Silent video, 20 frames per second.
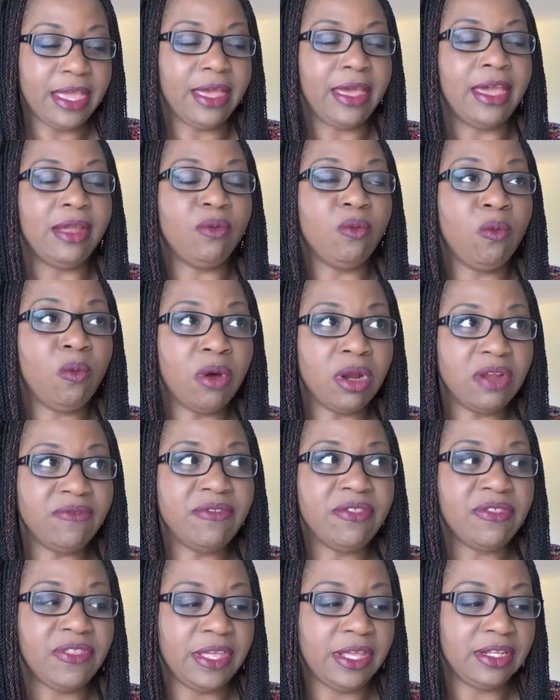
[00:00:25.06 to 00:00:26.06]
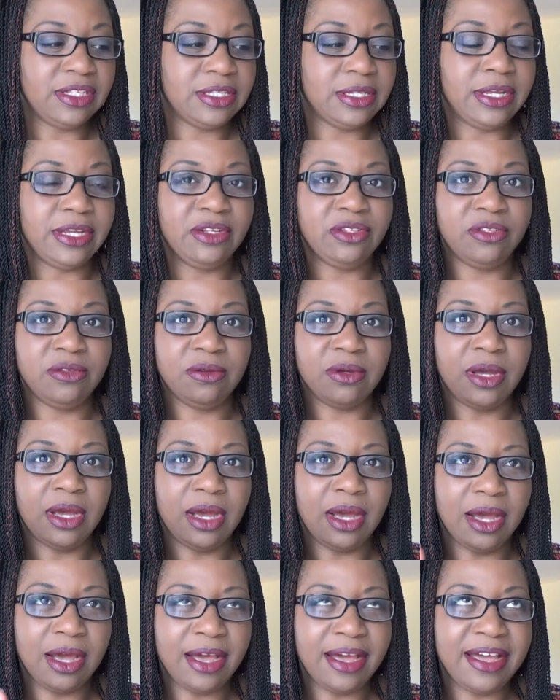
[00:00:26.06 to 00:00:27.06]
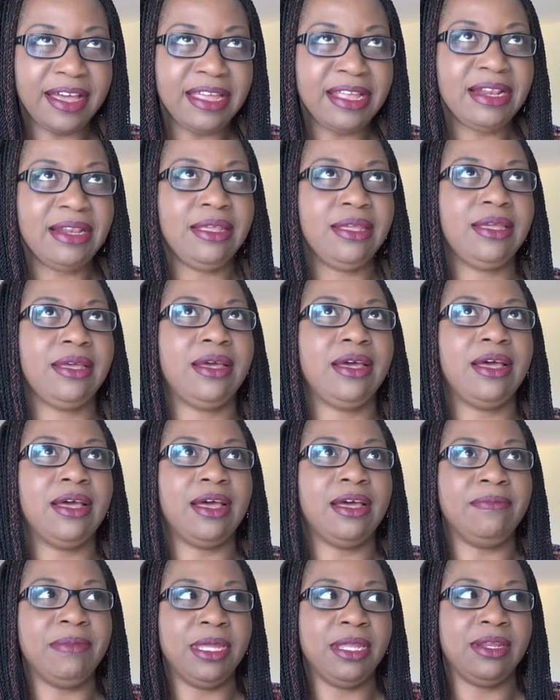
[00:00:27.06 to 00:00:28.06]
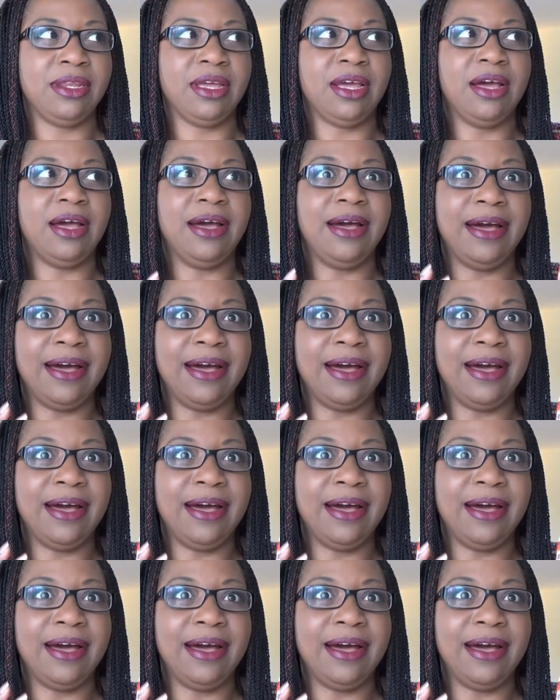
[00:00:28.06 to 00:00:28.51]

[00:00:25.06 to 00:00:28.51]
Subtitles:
And one of the things that I do highly, and